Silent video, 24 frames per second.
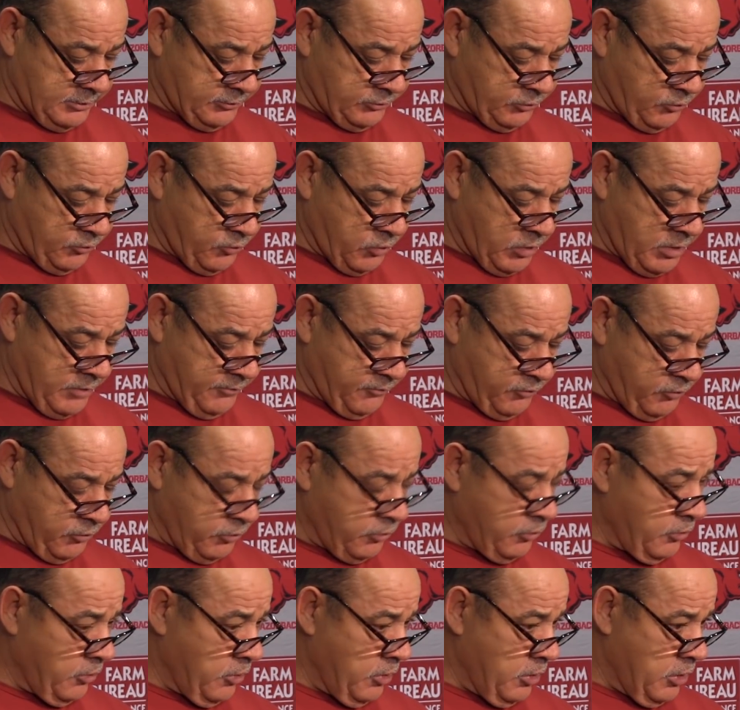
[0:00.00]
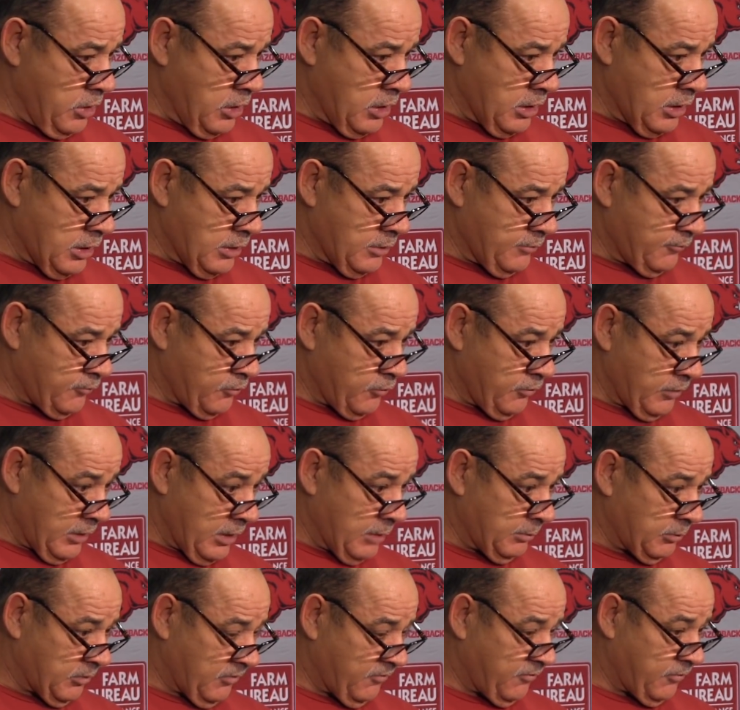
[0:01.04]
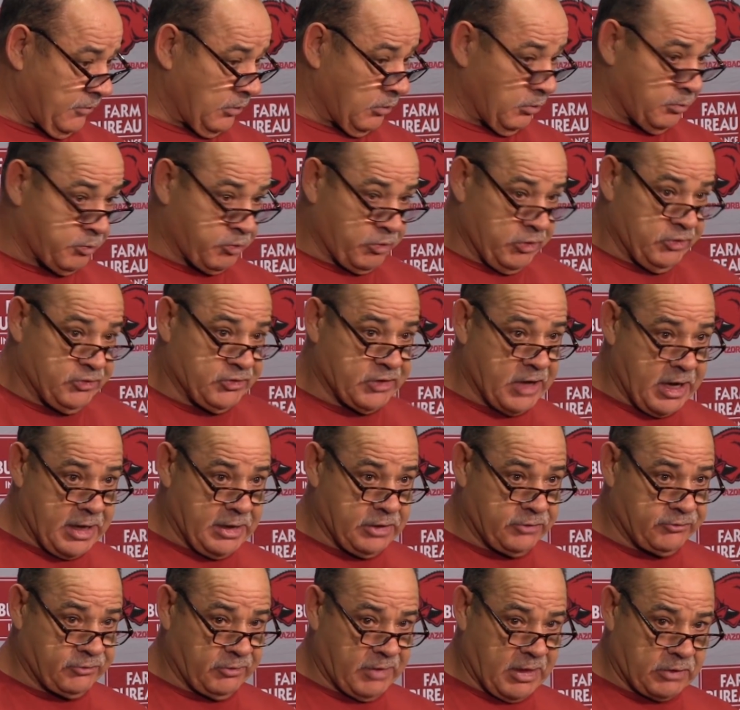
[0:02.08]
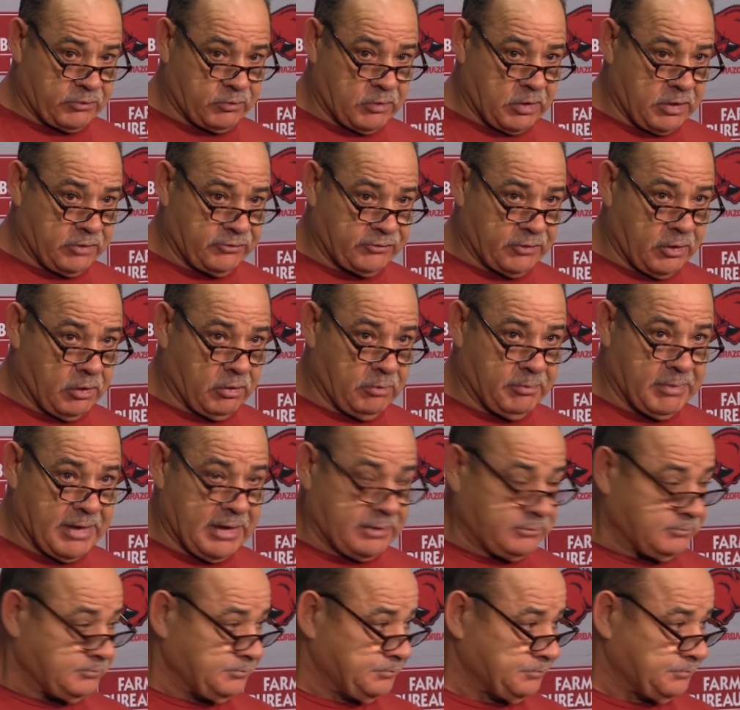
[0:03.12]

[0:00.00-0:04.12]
a way for them to feel appreciated. So that's what it's all about.